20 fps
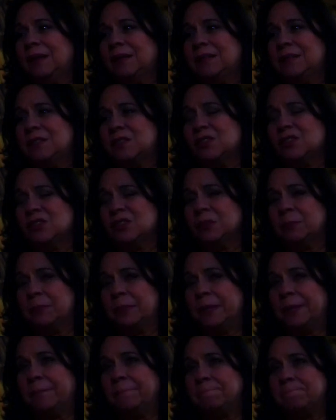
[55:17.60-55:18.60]
as it should
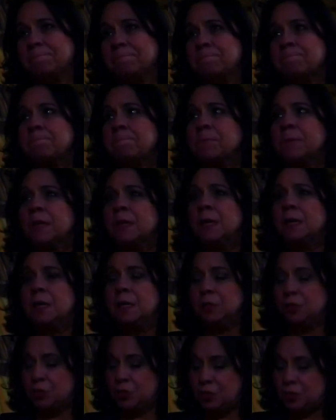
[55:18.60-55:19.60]
be.
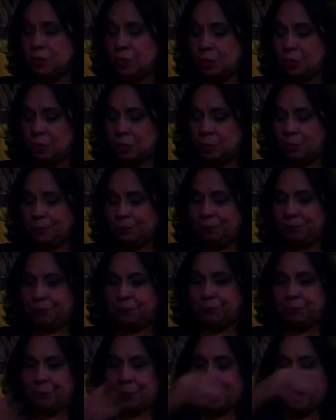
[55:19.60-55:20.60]
So,
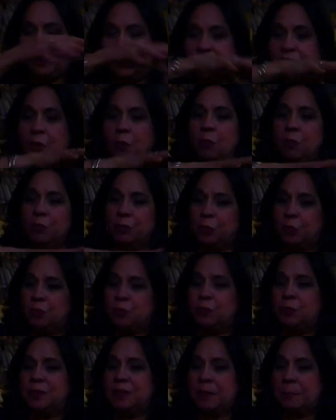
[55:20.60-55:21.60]
and so
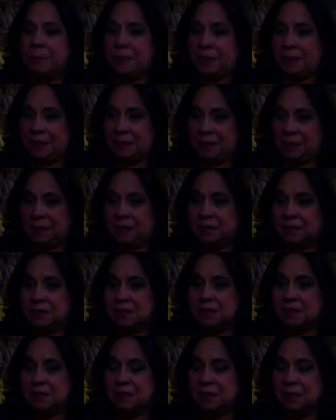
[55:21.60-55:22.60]
those were the
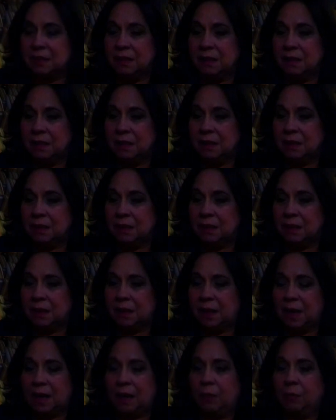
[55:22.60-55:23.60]
beginnings,
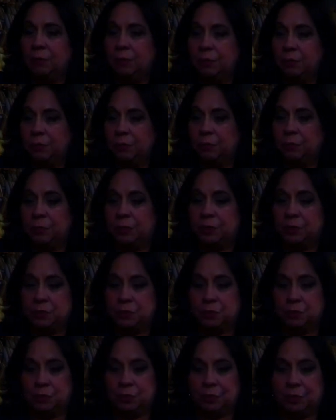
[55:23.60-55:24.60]
how we
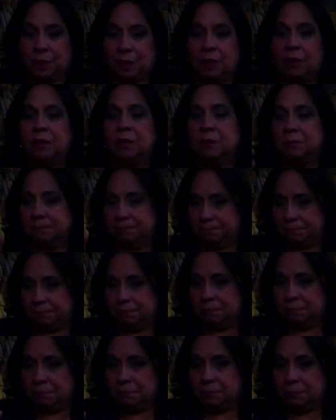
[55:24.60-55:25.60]
took our
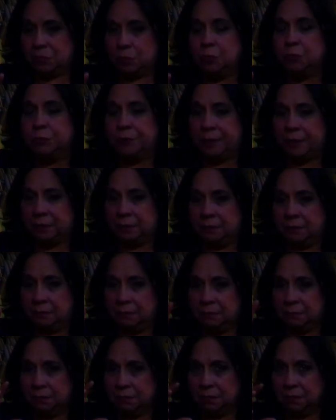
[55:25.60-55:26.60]
touring
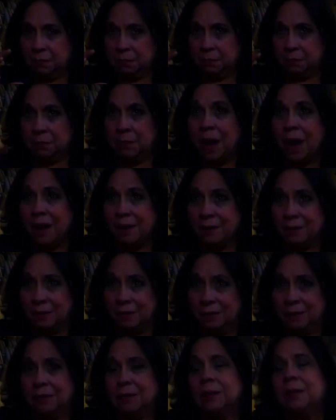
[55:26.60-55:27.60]

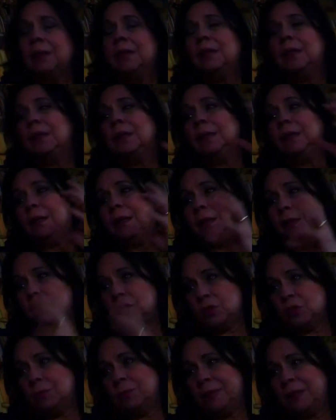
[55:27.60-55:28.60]
model
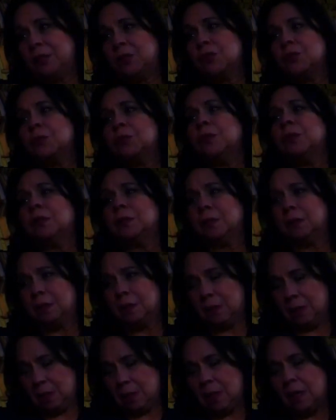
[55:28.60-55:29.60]
to make sure
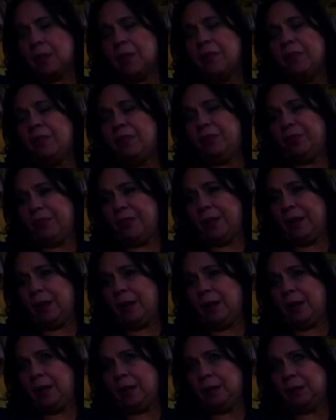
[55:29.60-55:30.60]

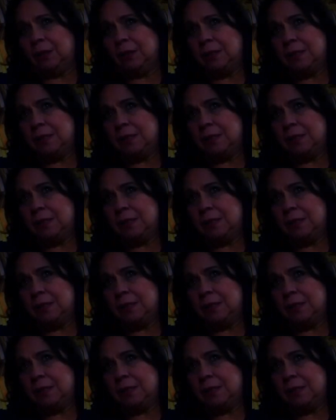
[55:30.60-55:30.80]
uh,